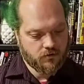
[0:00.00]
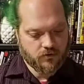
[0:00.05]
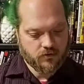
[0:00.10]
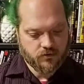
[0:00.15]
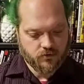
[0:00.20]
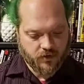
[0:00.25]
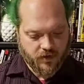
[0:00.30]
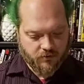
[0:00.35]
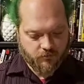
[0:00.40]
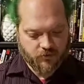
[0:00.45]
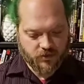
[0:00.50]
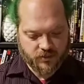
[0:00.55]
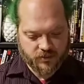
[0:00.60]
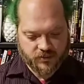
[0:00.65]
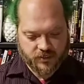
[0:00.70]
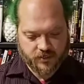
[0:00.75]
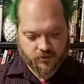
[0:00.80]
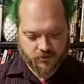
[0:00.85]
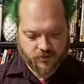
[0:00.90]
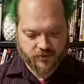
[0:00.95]
So again, we're going
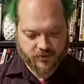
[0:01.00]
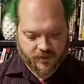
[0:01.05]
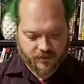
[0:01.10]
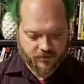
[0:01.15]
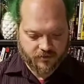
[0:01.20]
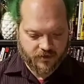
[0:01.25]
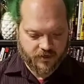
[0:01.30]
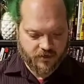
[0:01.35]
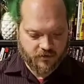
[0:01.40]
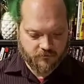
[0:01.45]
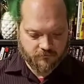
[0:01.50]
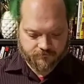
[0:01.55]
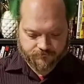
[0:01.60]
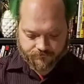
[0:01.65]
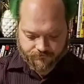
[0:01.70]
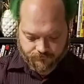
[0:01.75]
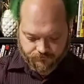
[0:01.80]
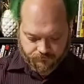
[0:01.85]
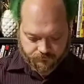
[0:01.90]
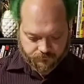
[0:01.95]
to take a look at that there.
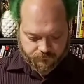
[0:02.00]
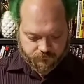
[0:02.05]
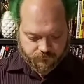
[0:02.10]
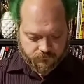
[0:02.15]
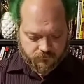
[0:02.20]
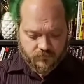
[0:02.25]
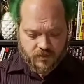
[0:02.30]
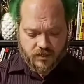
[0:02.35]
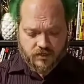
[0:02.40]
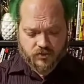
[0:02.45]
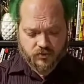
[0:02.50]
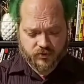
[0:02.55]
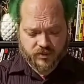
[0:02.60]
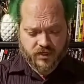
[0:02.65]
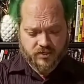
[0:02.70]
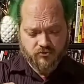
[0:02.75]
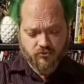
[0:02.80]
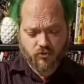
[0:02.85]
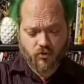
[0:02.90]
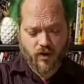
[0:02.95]
So it
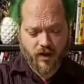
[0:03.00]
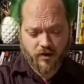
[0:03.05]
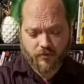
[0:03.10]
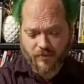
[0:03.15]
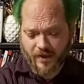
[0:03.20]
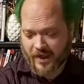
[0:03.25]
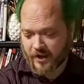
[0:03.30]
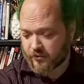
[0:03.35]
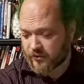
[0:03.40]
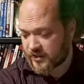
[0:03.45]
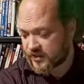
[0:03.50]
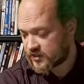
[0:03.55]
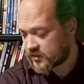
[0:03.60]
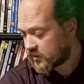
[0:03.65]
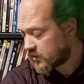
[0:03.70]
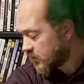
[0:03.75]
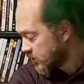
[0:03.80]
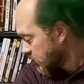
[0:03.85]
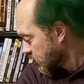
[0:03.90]
does require batteries.